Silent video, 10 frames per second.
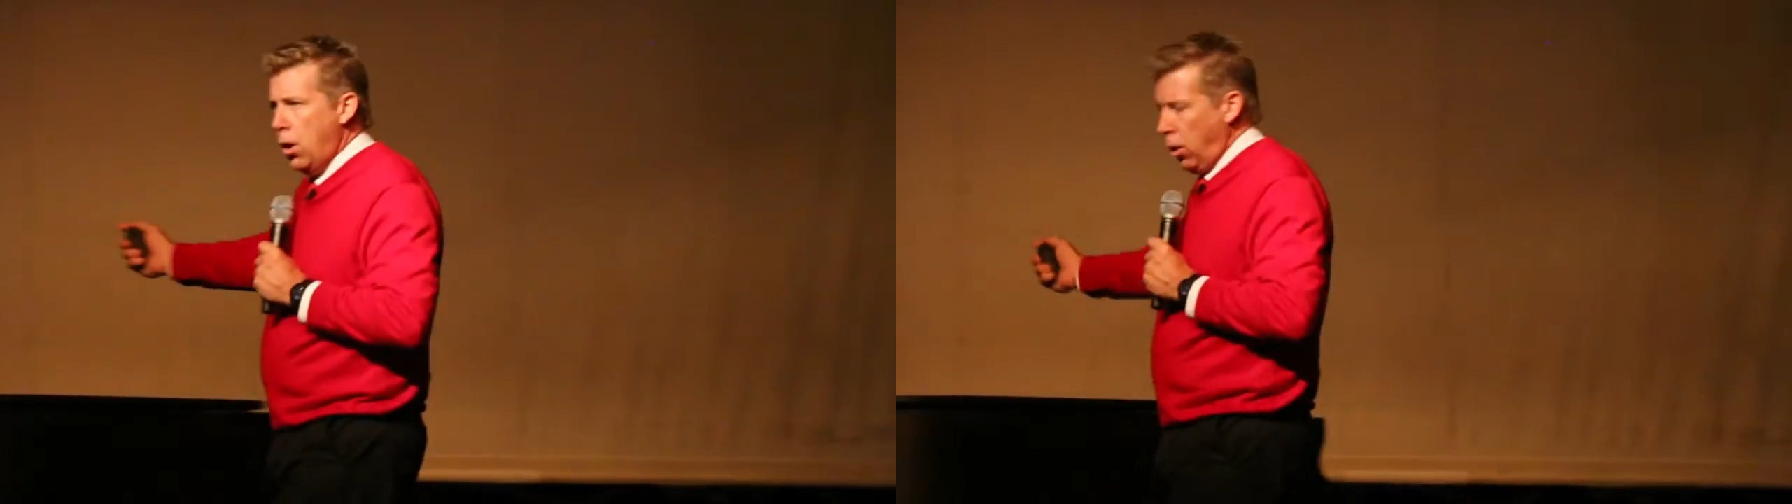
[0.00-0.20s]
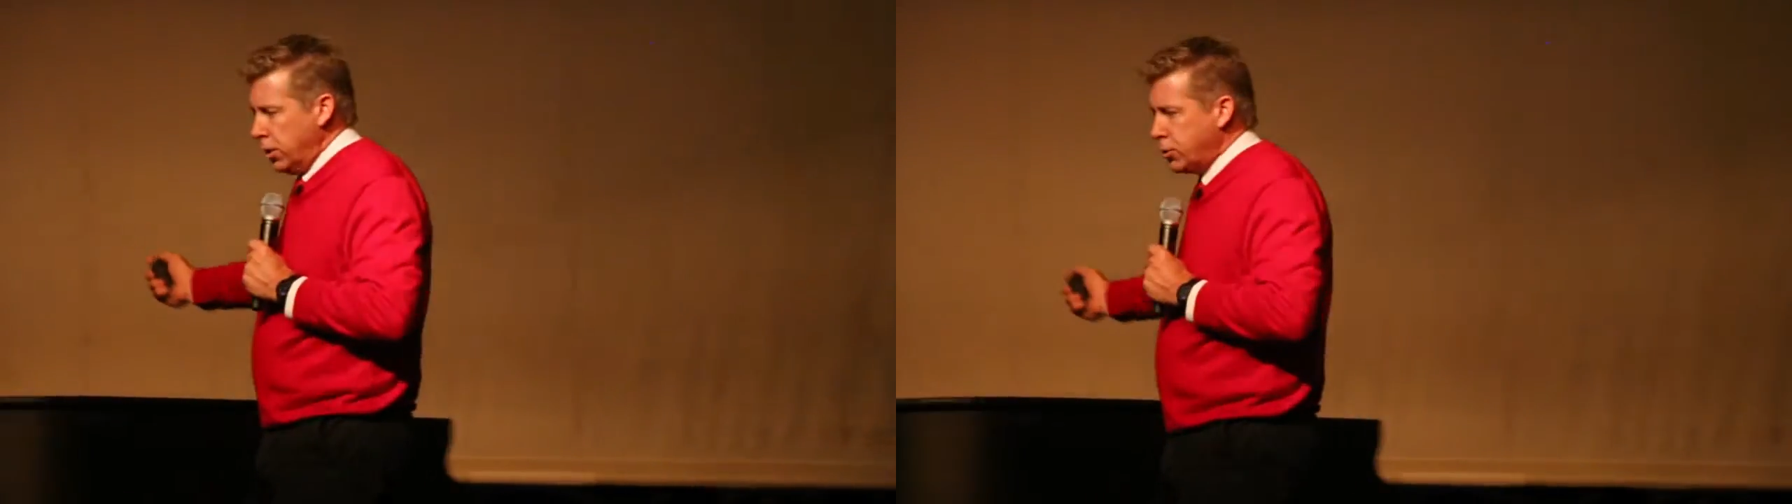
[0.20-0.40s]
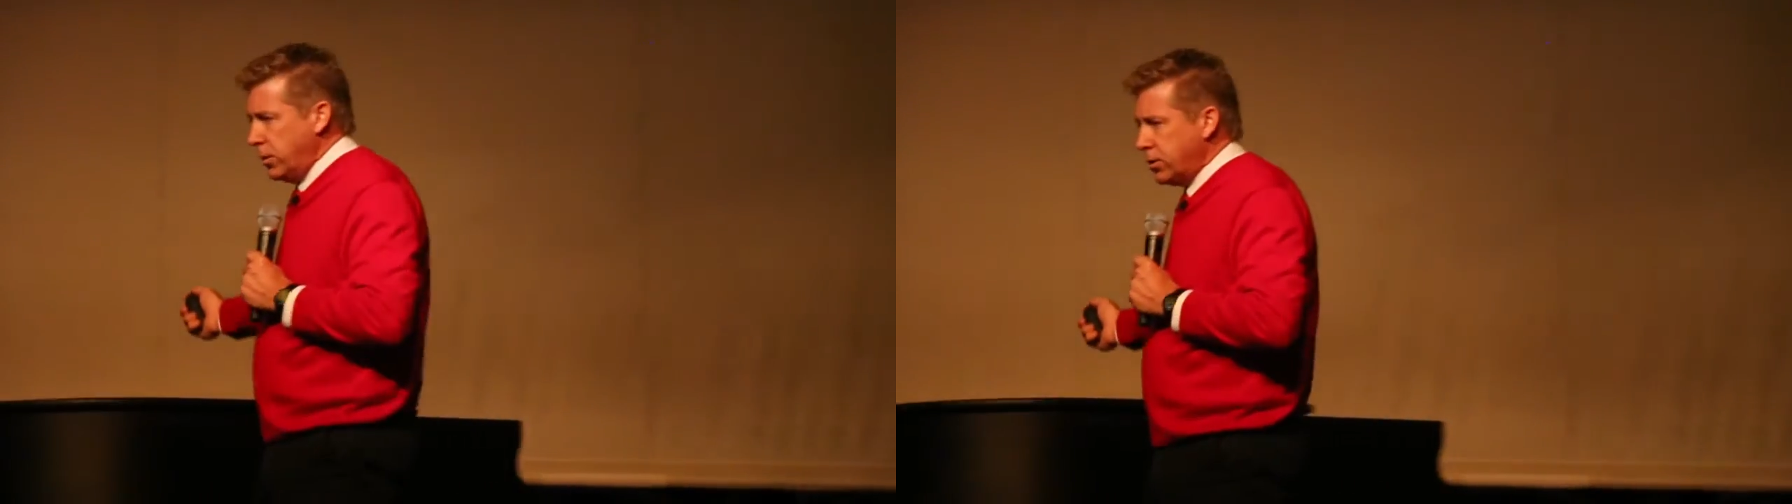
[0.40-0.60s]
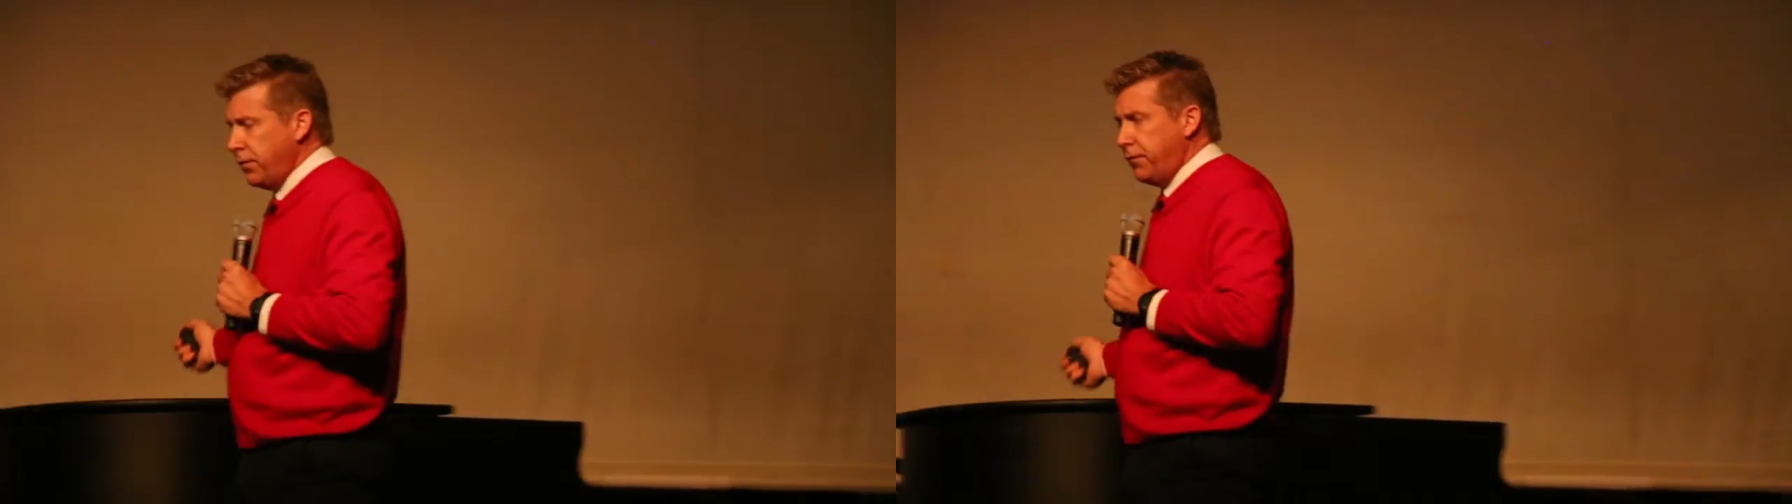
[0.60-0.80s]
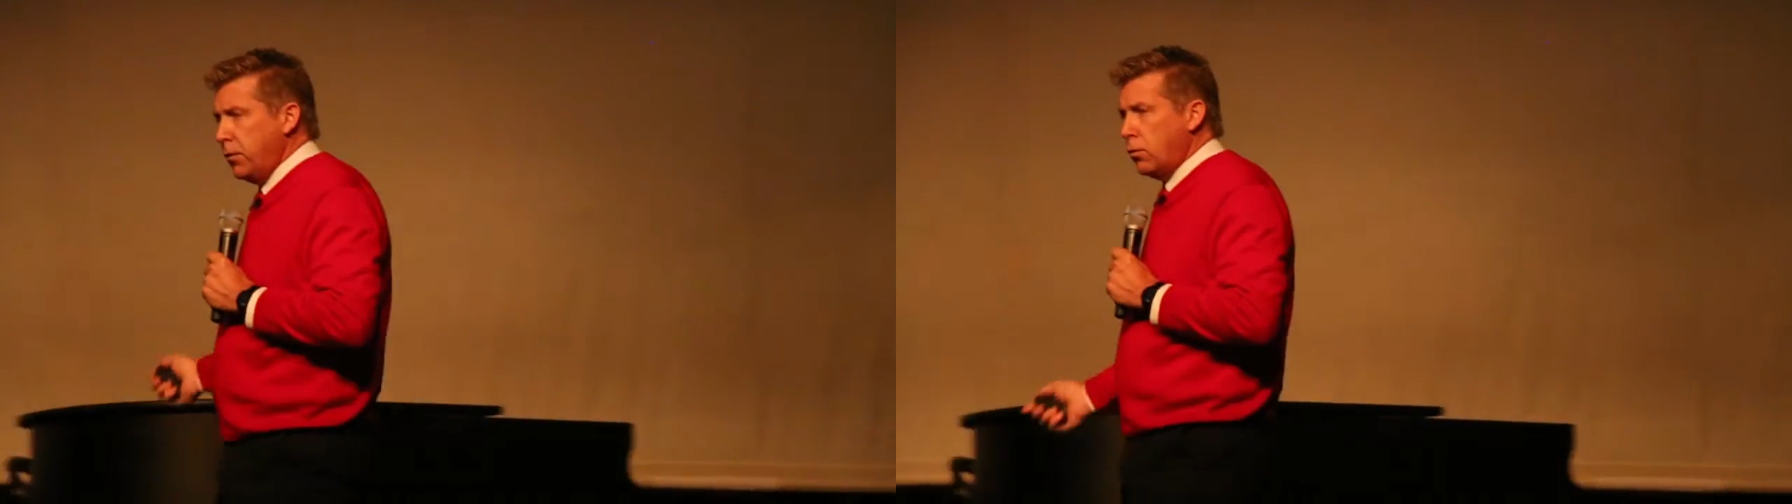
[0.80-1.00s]
Ernest went to
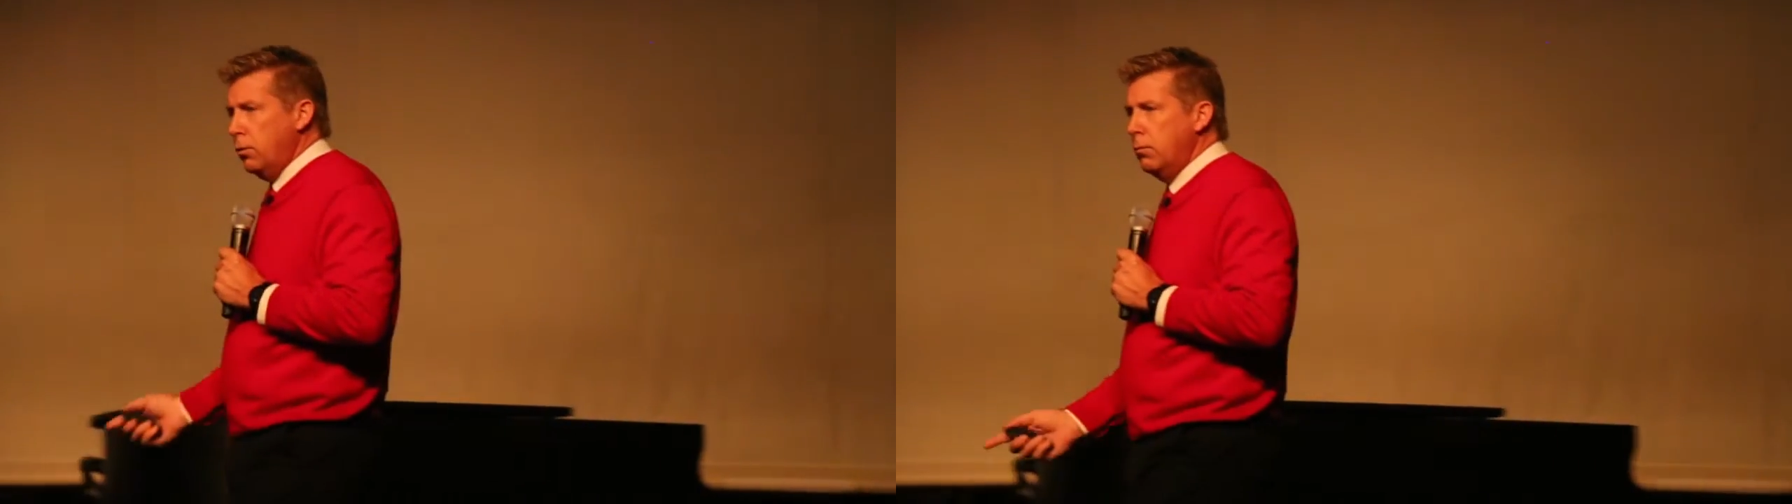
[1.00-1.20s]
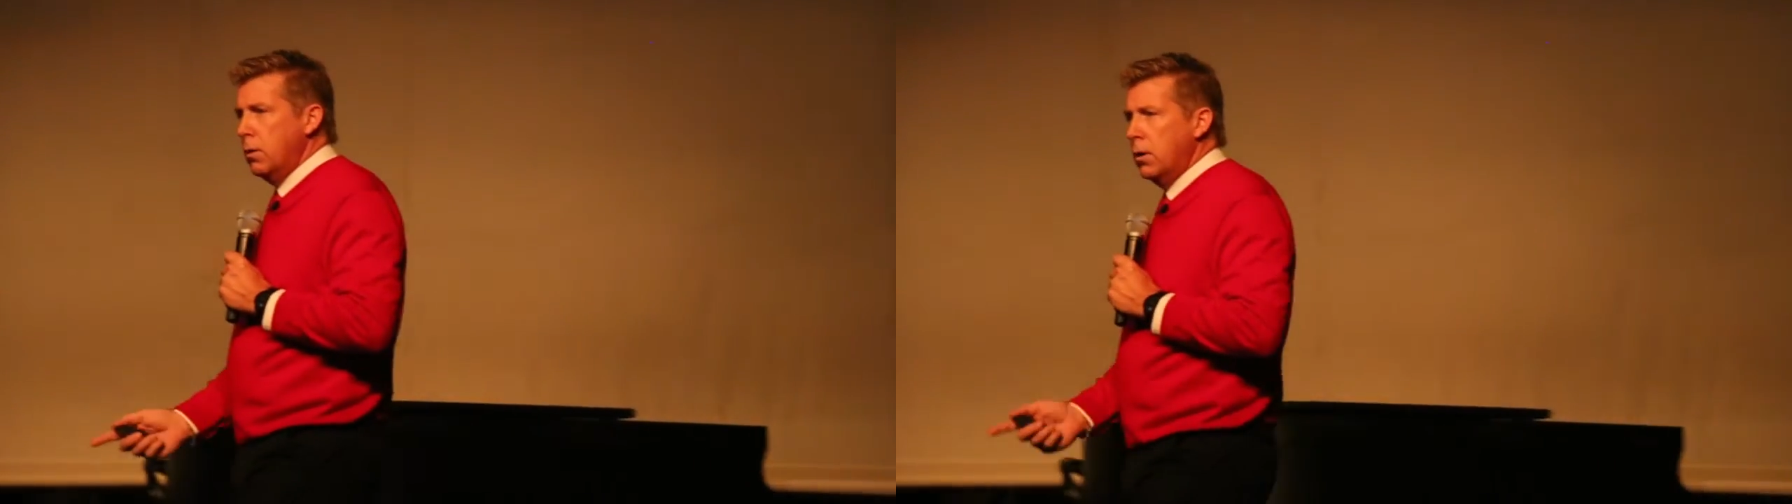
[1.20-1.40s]
the funeral.